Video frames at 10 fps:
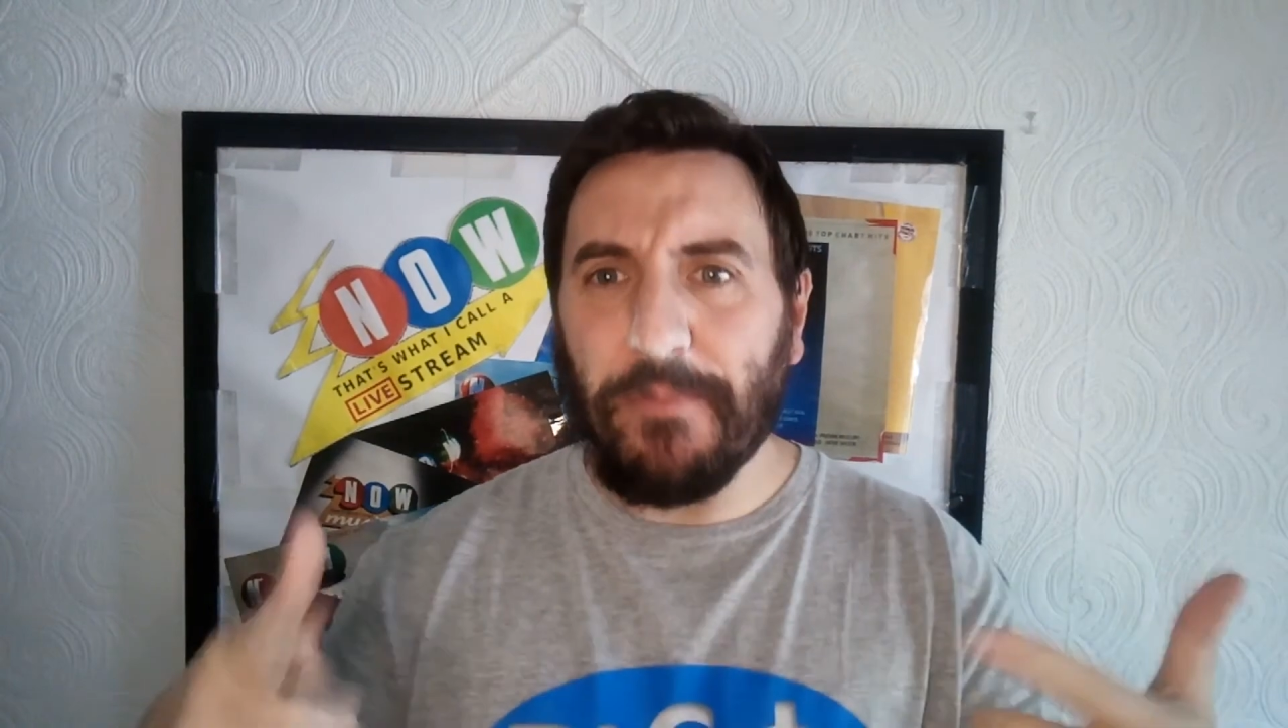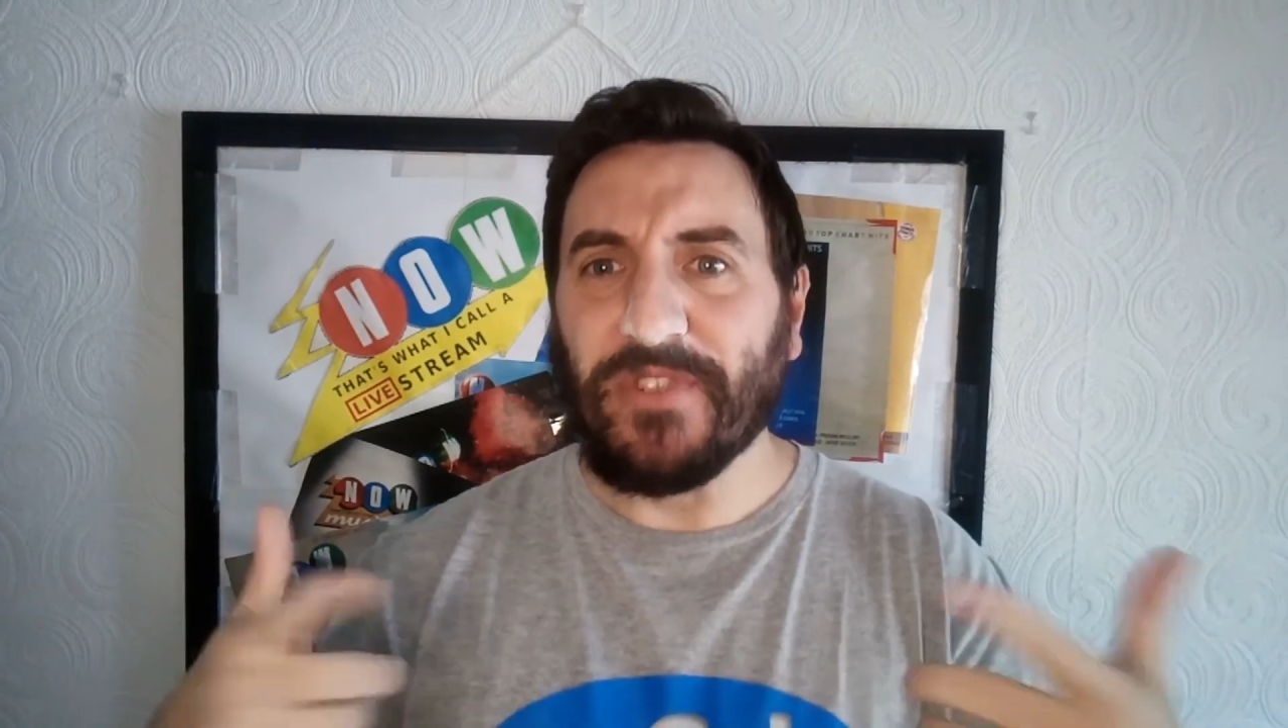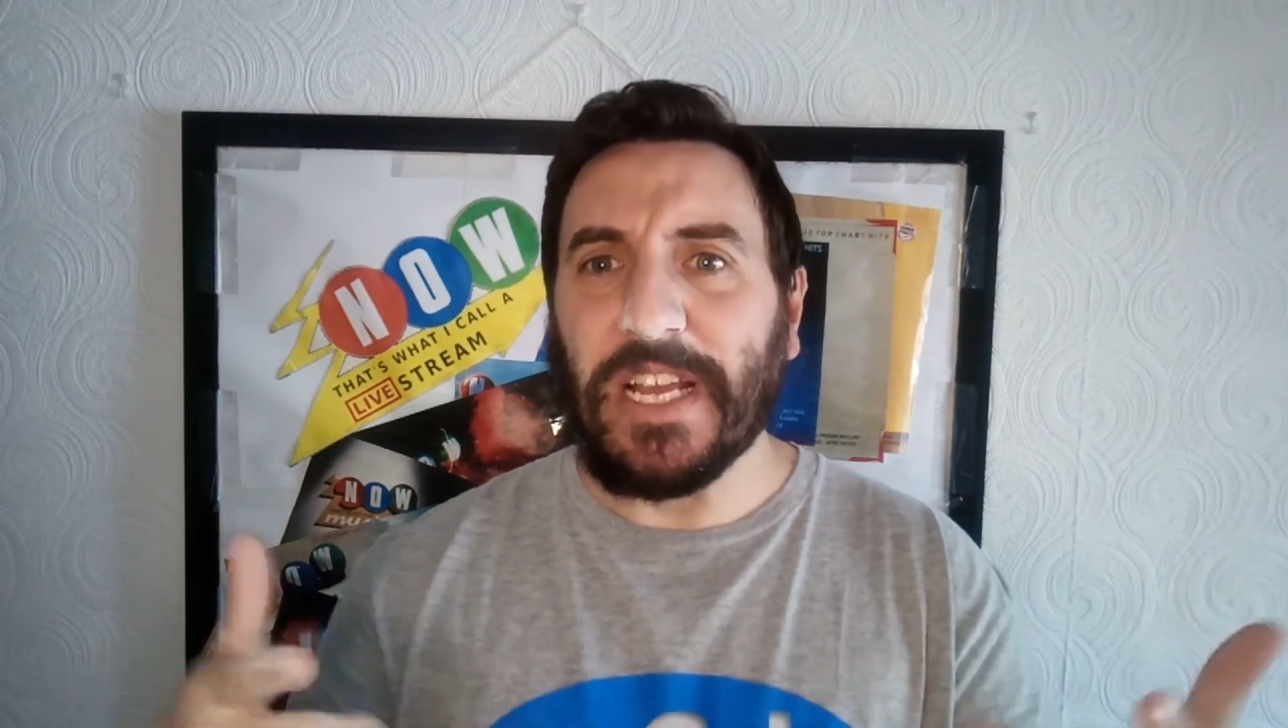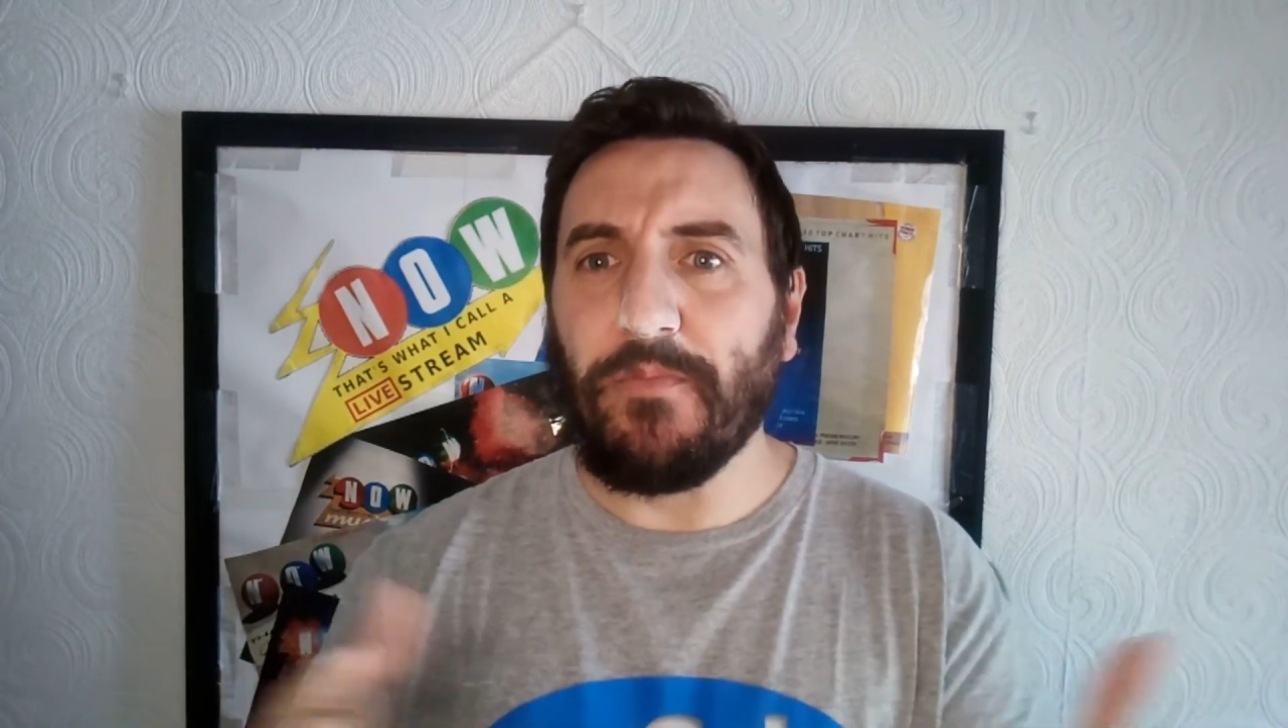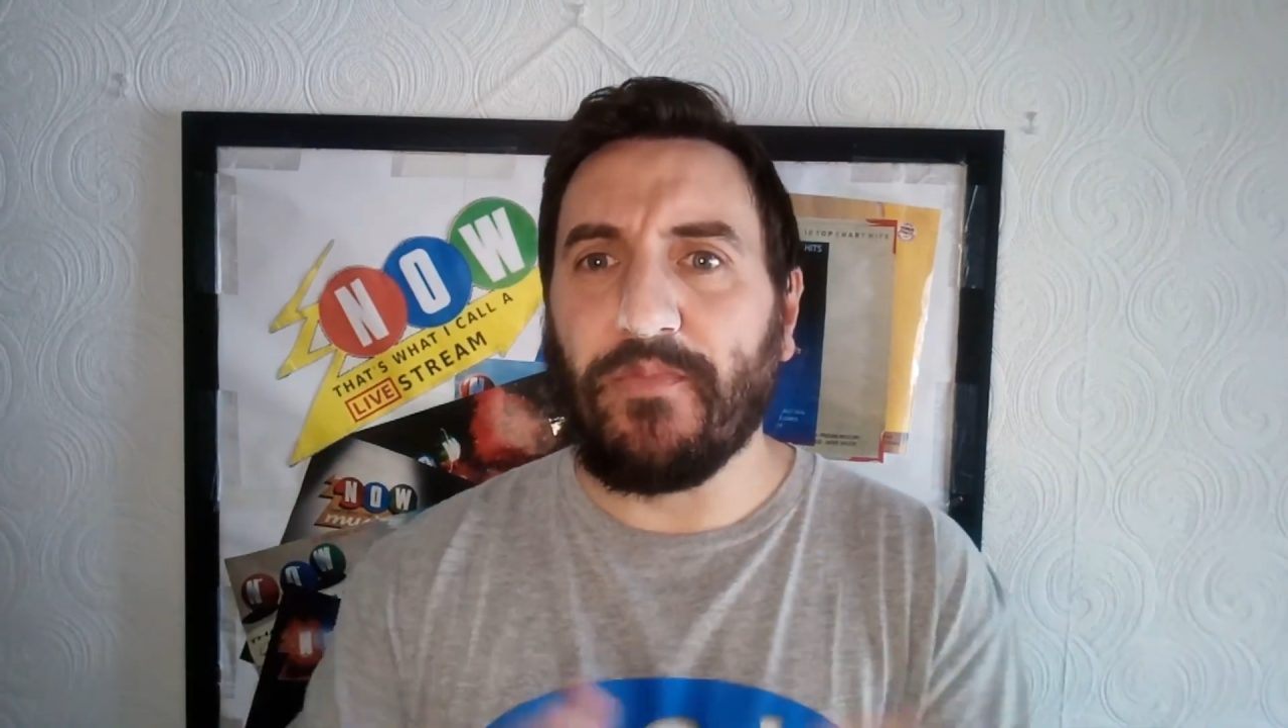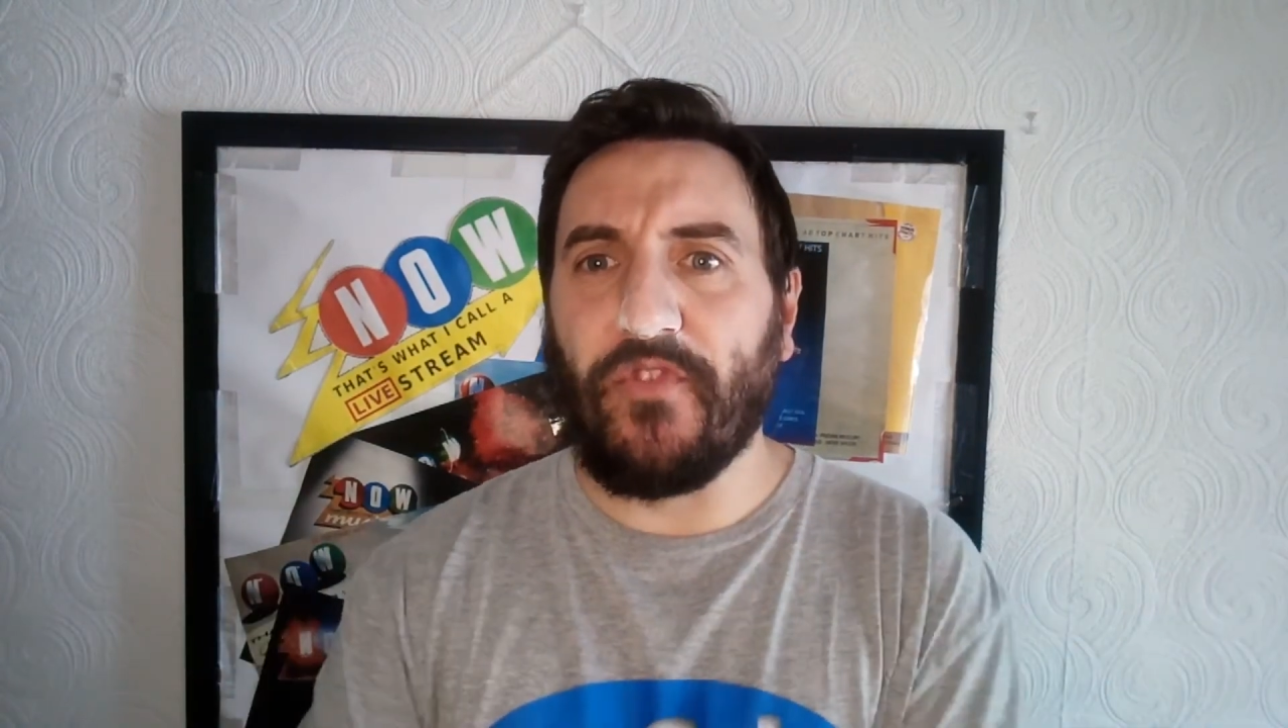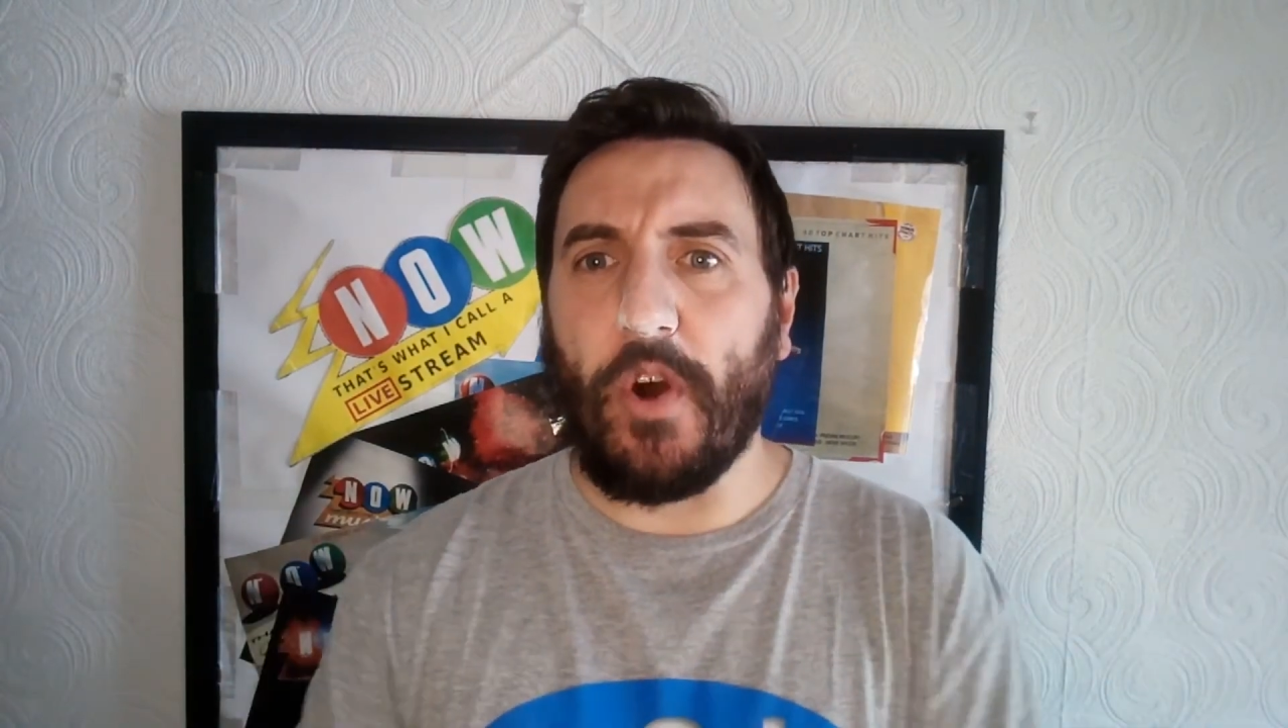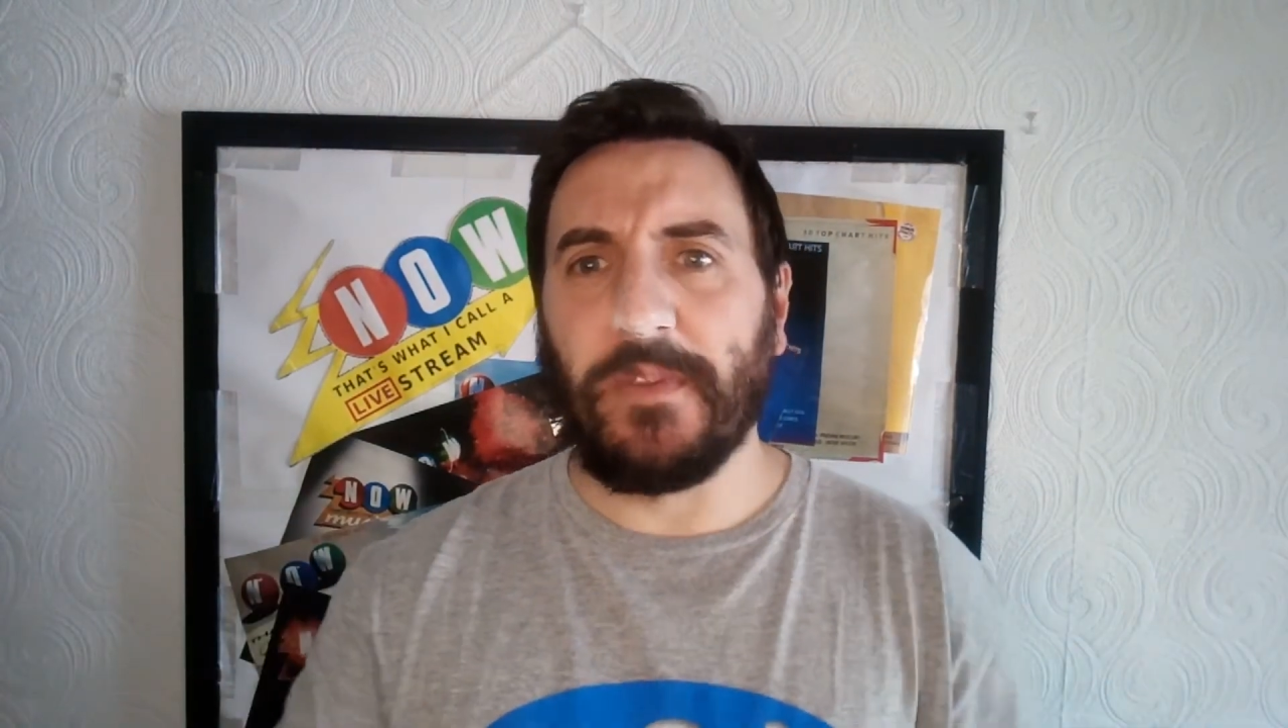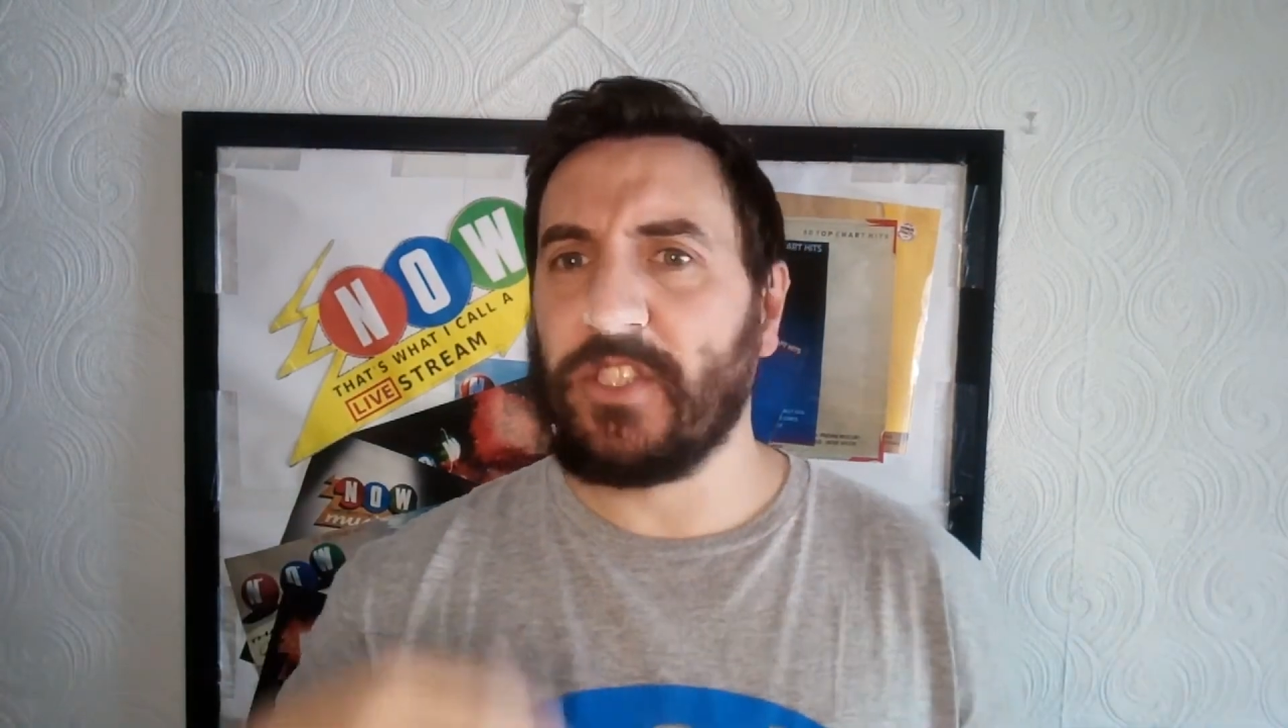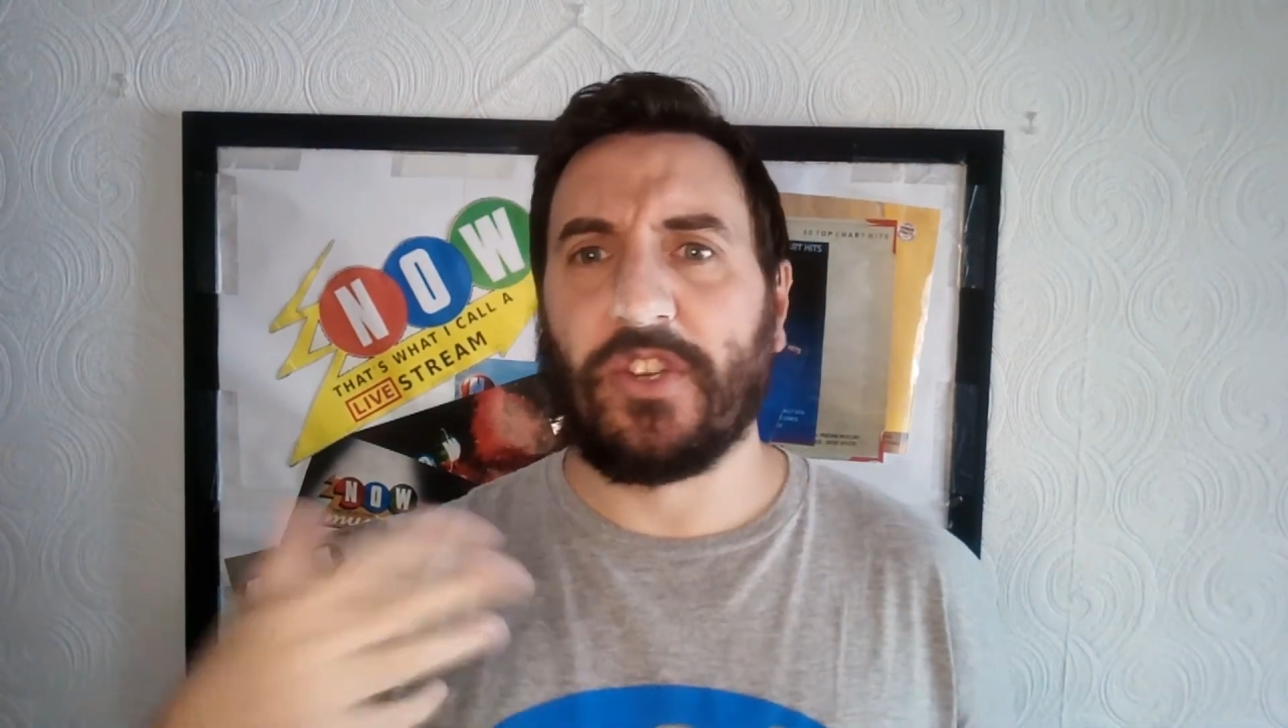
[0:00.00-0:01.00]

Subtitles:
presenting performance